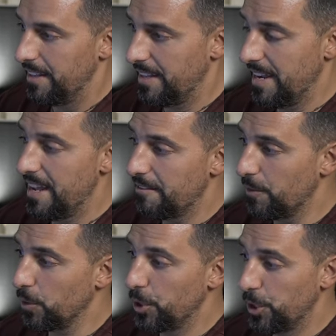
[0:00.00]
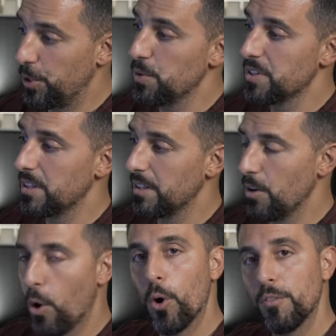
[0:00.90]
than ever using
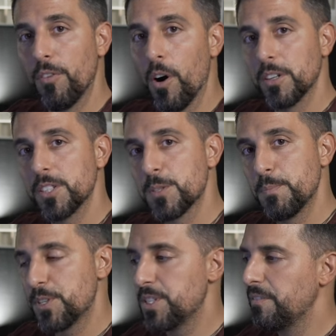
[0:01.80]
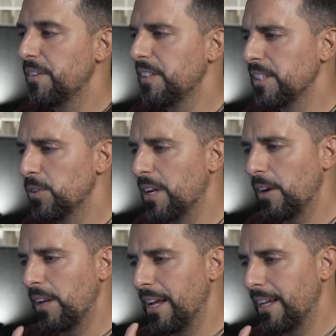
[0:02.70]
the R Vox specifically to
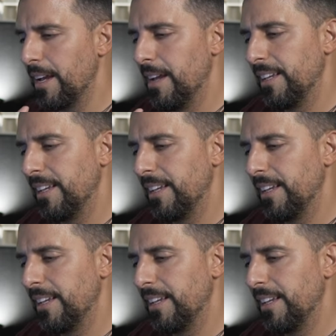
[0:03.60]
kind of like